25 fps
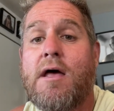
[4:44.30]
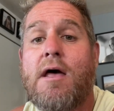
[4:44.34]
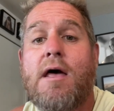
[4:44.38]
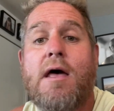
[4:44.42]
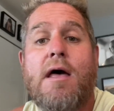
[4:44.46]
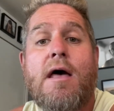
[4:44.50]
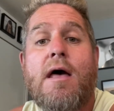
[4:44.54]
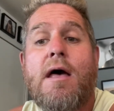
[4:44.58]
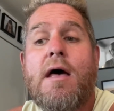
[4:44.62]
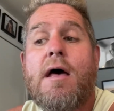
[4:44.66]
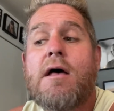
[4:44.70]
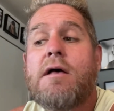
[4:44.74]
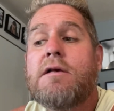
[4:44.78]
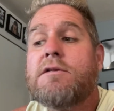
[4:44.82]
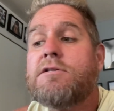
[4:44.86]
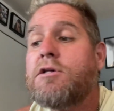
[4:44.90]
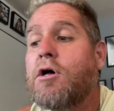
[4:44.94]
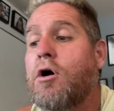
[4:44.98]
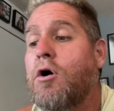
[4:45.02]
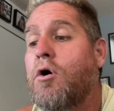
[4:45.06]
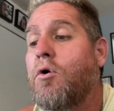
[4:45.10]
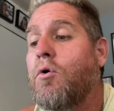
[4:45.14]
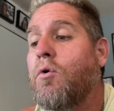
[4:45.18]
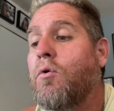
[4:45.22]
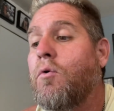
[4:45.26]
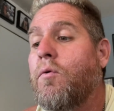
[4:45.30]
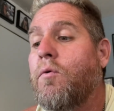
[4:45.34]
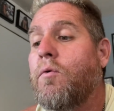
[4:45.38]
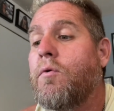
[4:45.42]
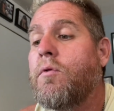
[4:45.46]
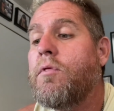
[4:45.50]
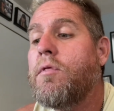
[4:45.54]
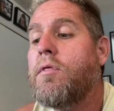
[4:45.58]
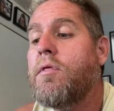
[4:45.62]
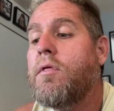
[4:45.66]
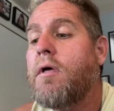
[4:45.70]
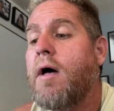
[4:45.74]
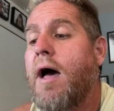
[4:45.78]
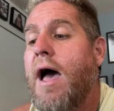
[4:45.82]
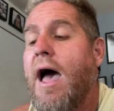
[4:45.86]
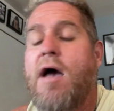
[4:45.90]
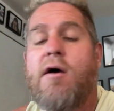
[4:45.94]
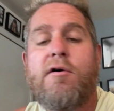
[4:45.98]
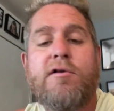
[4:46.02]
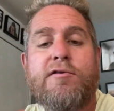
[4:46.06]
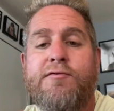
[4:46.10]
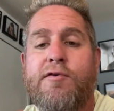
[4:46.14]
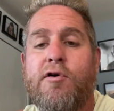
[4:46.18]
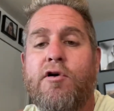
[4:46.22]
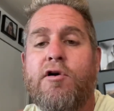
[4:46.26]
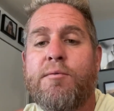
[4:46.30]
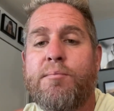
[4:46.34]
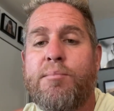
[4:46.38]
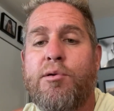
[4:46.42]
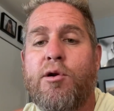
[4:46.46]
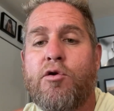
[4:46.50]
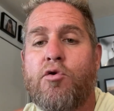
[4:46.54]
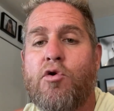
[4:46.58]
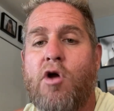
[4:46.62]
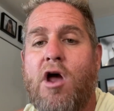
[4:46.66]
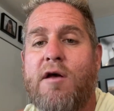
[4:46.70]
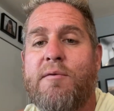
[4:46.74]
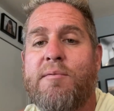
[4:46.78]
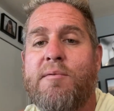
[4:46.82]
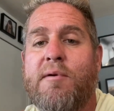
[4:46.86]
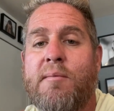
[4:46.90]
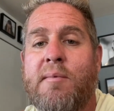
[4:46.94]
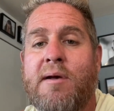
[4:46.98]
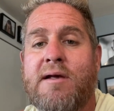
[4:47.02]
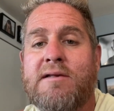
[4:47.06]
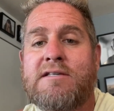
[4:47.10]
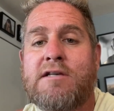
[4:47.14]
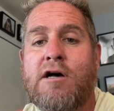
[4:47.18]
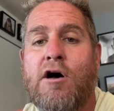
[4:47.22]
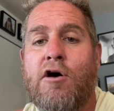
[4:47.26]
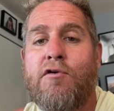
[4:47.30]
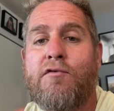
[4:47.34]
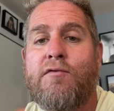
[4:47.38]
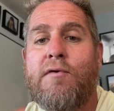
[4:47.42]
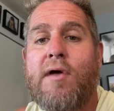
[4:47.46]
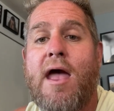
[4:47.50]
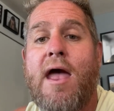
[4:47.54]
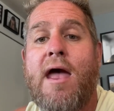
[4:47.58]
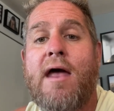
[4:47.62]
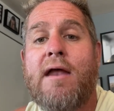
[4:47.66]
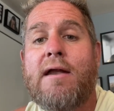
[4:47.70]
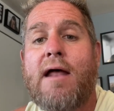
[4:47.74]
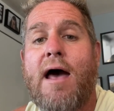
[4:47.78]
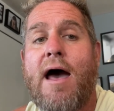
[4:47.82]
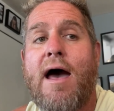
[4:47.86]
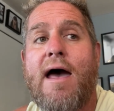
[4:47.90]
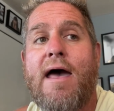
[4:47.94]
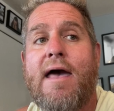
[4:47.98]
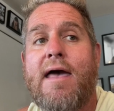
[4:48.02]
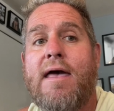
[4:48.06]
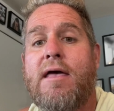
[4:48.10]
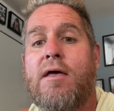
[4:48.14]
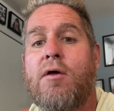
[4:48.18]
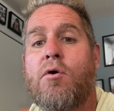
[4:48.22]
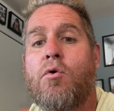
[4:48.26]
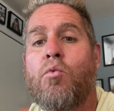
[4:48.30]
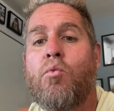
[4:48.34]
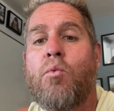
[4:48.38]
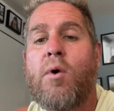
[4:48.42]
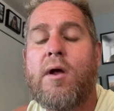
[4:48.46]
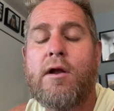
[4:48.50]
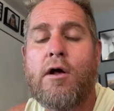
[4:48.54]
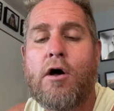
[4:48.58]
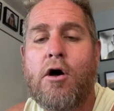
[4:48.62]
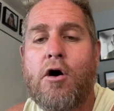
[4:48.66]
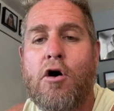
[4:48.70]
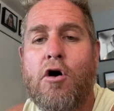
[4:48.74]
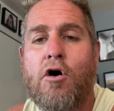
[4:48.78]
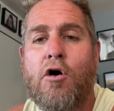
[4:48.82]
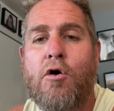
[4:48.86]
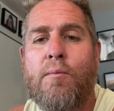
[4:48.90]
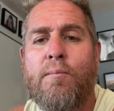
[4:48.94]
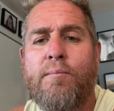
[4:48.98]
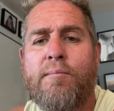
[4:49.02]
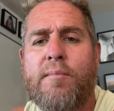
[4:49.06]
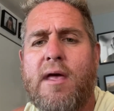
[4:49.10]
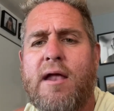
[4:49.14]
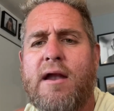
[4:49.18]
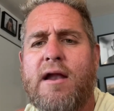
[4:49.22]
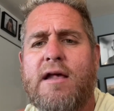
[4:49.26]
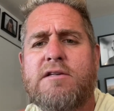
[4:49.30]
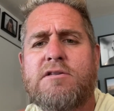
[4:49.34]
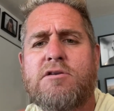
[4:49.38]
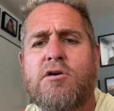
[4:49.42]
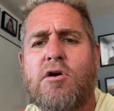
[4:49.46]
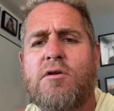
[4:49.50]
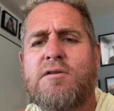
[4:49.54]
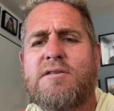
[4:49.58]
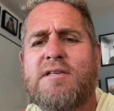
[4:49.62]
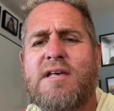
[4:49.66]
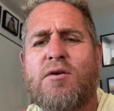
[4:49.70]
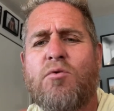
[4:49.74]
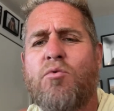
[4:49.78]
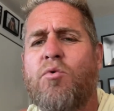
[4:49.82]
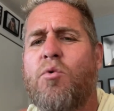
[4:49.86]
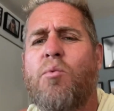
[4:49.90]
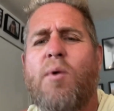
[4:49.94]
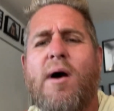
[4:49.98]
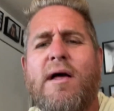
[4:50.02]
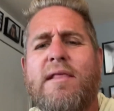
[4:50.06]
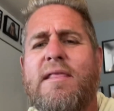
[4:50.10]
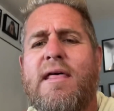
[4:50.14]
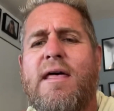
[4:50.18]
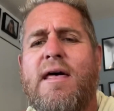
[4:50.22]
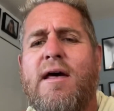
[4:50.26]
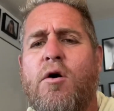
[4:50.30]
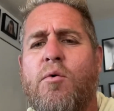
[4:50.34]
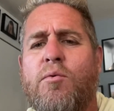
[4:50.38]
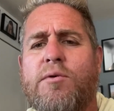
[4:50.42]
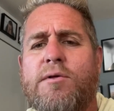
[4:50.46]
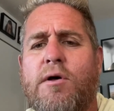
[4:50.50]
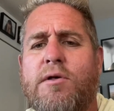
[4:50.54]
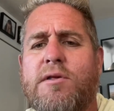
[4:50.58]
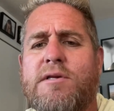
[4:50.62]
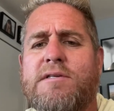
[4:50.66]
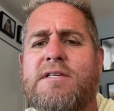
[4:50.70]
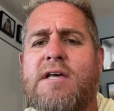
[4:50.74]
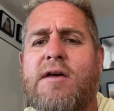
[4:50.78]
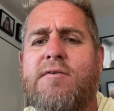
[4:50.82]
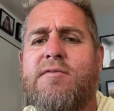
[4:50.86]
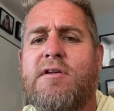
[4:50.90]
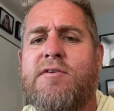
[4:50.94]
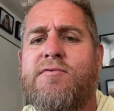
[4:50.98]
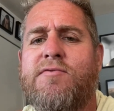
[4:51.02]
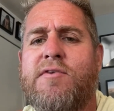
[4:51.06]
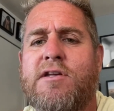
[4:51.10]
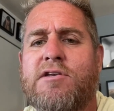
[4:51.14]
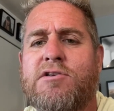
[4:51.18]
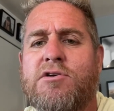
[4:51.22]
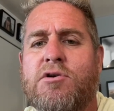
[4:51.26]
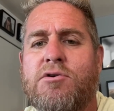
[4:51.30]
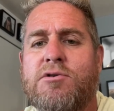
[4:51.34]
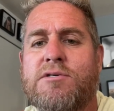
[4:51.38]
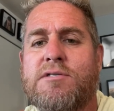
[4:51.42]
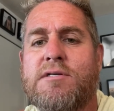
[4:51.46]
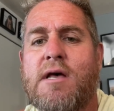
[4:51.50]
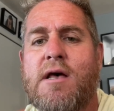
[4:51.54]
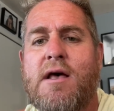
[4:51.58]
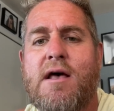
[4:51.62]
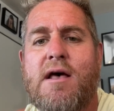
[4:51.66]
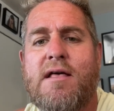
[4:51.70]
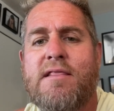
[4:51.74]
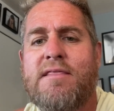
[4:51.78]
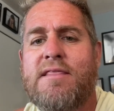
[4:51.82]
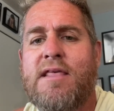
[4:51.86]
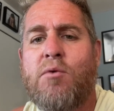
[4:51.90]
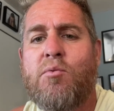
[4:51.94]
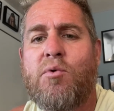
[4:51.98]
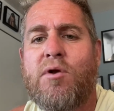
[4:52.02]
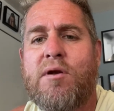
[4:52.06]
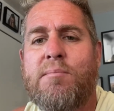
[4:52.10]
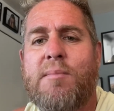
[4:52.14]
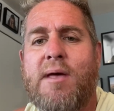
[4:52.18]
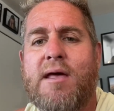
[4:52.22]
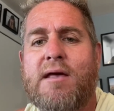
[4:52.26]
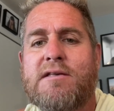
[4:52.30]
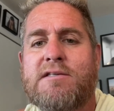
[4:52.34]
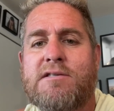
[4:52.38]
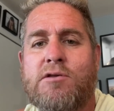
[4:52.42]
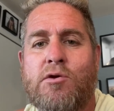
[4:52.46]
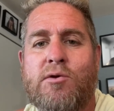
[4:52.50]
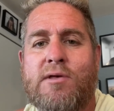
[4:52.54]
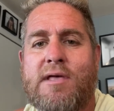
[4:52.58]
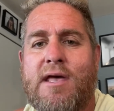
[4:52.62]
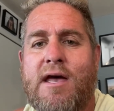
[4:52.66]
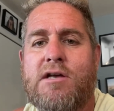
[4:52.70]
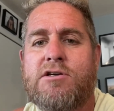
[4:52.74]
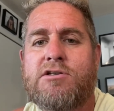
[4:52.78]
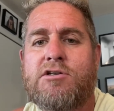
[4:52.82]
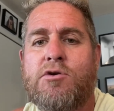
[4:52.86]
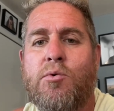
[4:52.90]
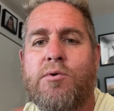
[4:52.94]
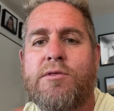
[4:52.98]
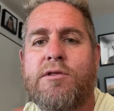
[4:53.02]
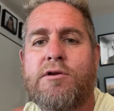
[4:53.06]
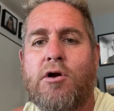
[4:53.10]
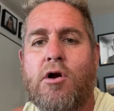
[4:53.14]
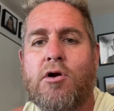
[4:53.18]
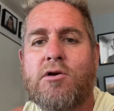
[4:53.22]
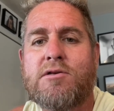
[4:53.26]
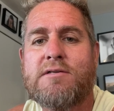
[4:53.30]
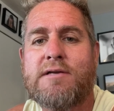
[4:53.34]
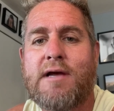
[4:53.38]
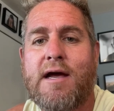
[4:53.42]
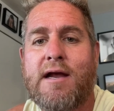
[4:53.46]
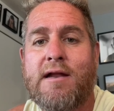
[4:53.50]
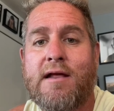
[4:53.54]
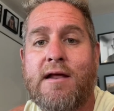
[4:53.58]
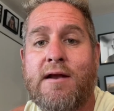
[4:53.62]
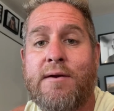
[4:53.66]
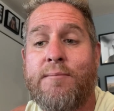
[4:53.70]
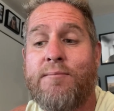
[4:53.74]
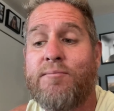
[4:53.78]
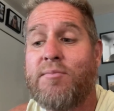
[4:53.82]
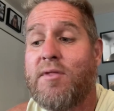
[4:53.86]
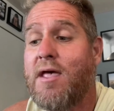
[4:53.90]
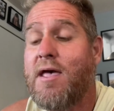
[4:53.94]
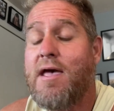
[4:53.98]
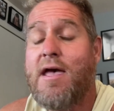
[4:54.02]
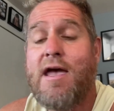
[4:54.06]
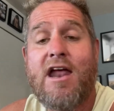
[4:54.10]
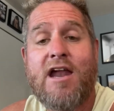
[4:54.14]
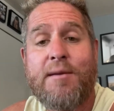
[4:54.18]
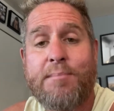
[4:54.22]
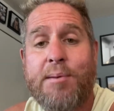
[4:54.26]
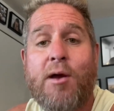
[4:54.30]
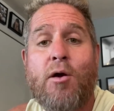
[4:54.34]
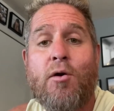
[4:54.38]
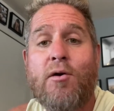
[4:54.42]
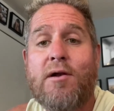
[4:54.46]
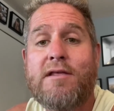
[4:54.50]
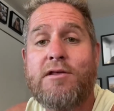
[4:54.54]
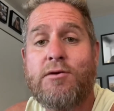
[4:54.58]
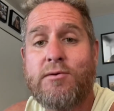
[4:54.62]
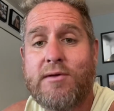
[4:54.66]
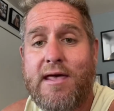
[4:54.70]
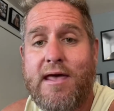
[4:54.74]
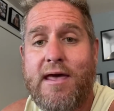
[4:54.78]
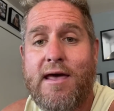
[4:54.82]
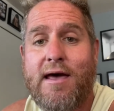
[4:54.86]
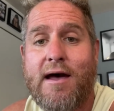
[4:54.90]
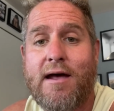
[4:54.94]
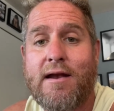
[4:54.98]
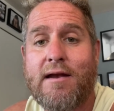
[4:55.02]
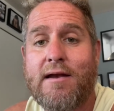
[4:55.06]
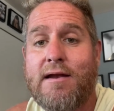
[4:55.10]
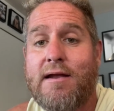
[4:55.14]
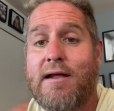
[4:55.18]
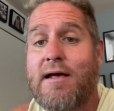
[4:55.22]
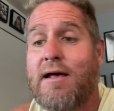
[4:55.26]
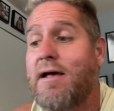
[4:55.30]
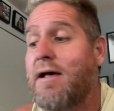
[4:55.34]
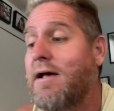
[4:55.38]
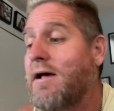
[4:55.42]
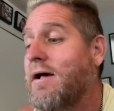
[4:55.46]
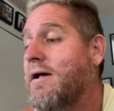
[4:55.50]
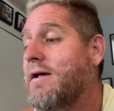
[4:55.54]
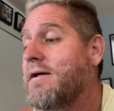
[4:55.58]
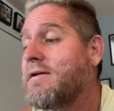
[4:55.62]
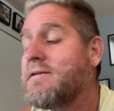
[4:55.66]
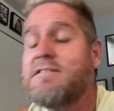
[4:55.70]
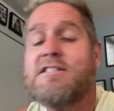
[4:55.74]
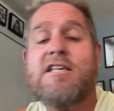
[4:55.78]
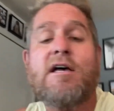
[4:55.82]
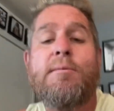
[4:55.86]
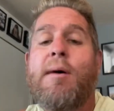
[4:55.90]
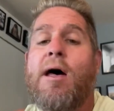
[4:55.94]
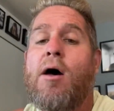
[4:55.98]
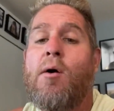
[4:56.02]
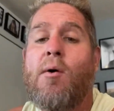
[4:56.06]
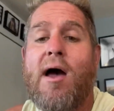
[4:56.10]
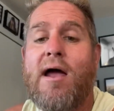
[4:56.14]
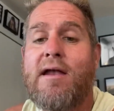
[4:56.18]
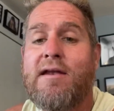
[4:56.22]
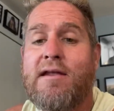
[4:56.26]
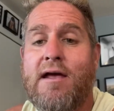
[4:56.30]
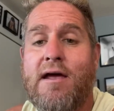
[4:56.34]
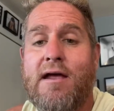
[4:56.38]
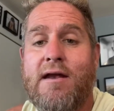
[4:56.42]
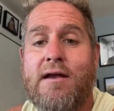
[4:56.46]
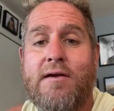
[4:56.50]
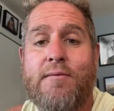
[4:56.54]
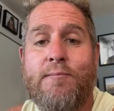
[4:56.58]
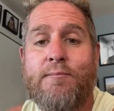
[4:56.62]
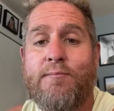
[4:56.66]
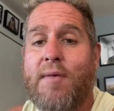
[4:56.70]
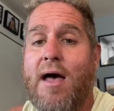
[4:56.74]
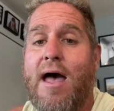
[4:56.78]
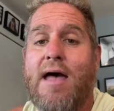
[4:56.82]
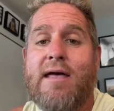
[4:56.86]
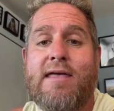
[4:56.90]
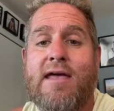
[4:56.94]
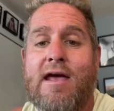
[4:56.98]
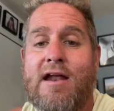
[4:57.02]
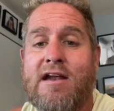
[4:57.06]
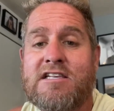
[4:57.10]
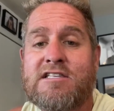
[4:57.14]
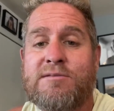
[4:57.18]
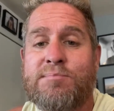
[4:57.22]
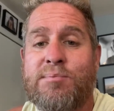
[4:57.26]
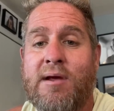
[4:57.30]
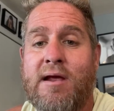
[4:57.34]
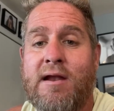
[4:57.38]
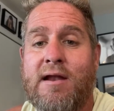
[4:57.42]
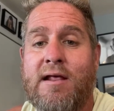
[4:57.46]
So I was feeling pretty crap about myself, and I went home and I started saying, well, why in the hell with all these safety features they wouldn't make it so you can't shoot with the dark slide in? And apparently you can't. Somehow I did. I can't explain it.